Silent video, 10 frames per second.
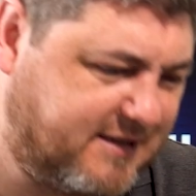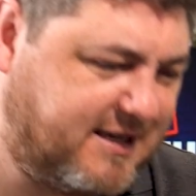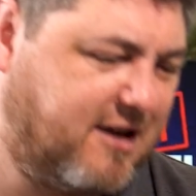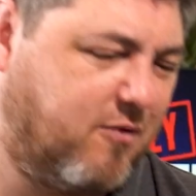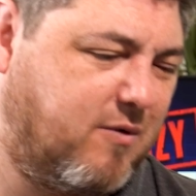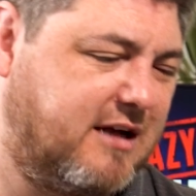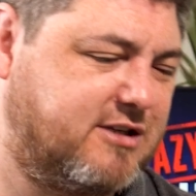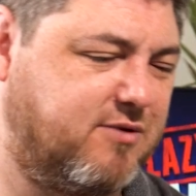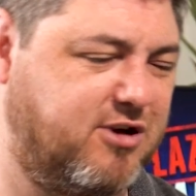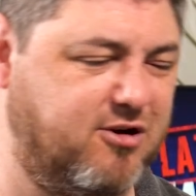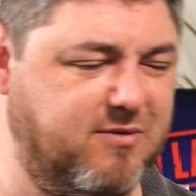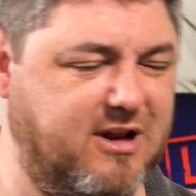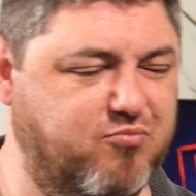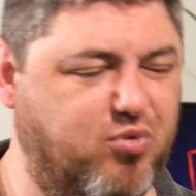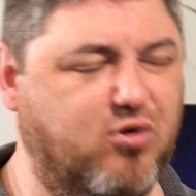take a while to
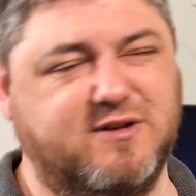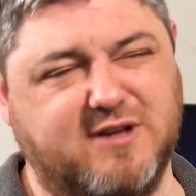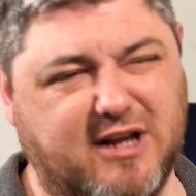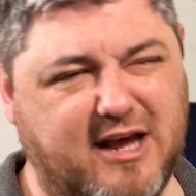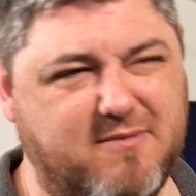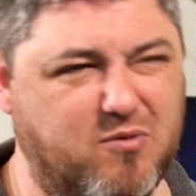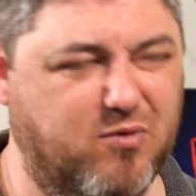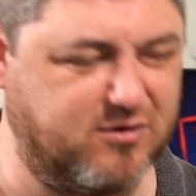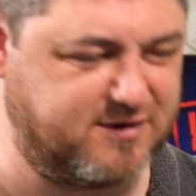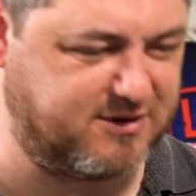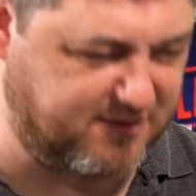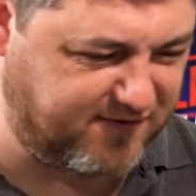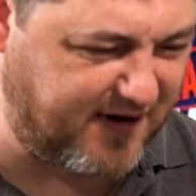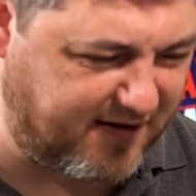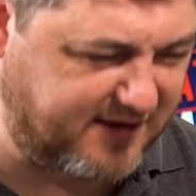accumulate points and claim rewards, so it's a
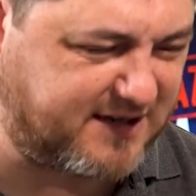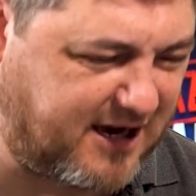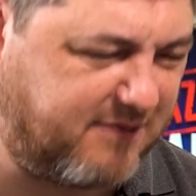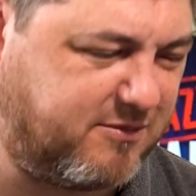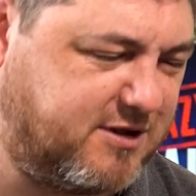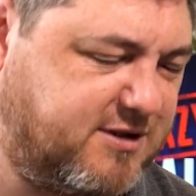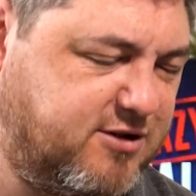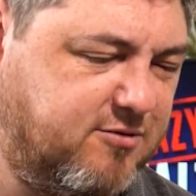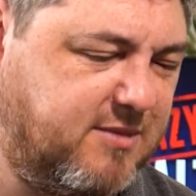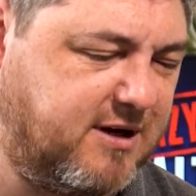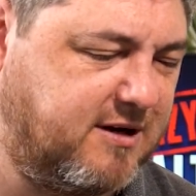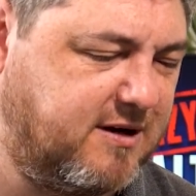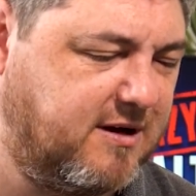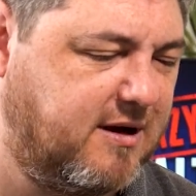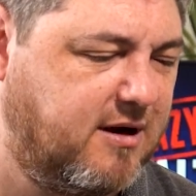very time-consuming
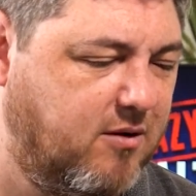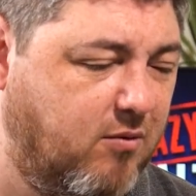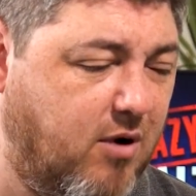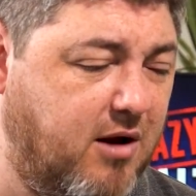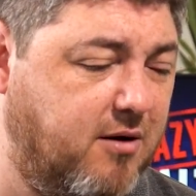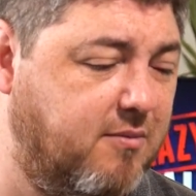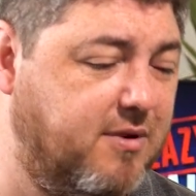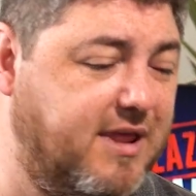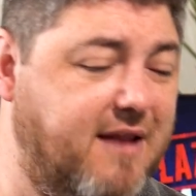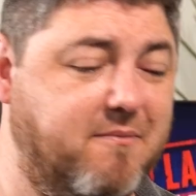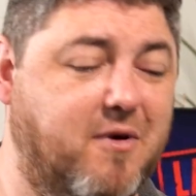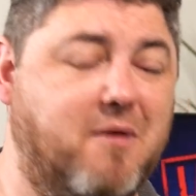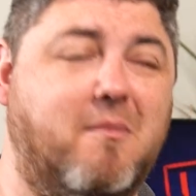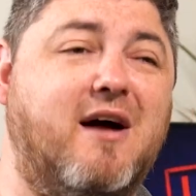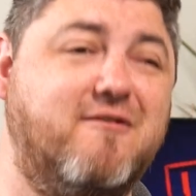one. But then one of
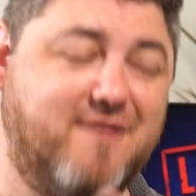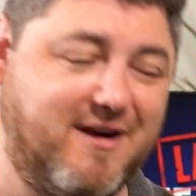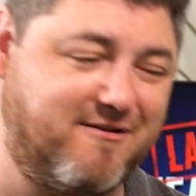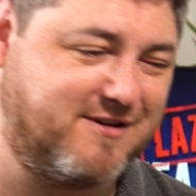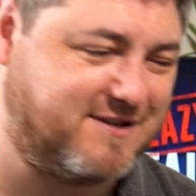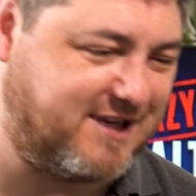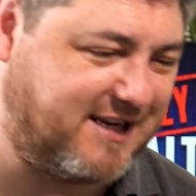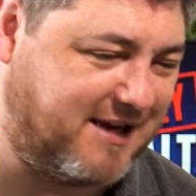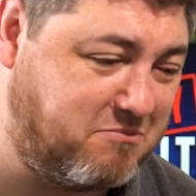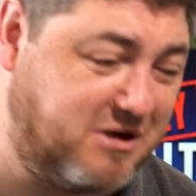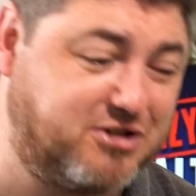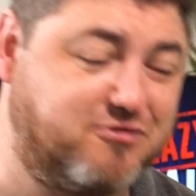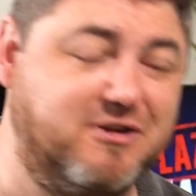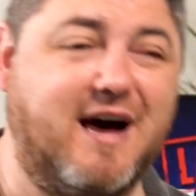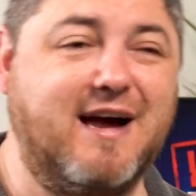my favorites,
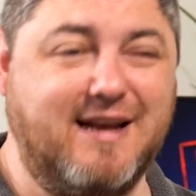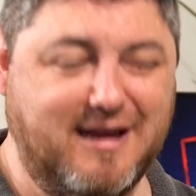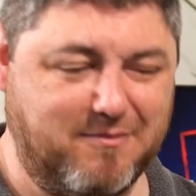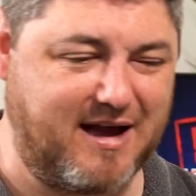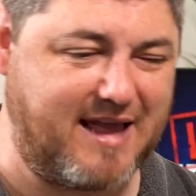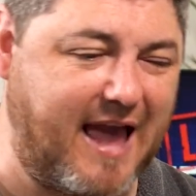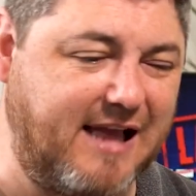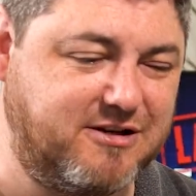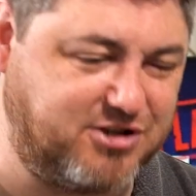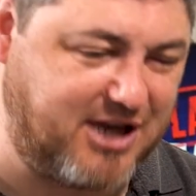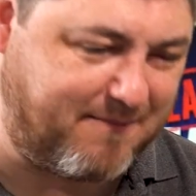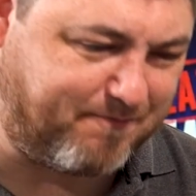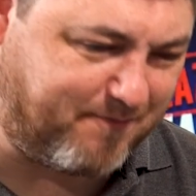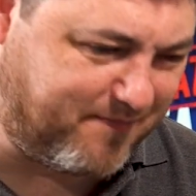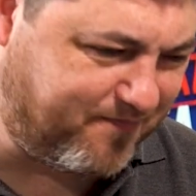Mystery Dining by HGEM.
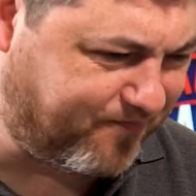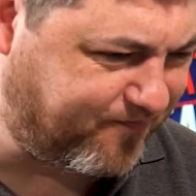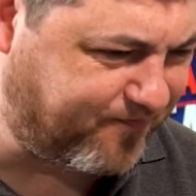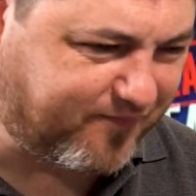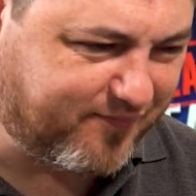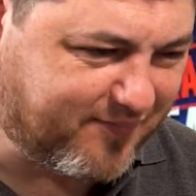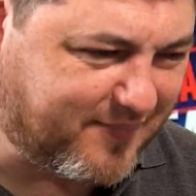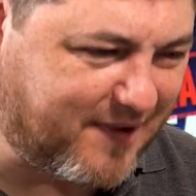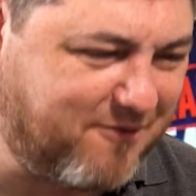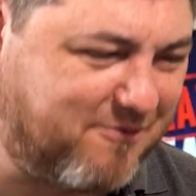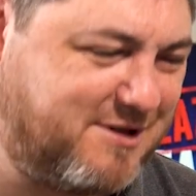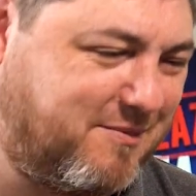The reason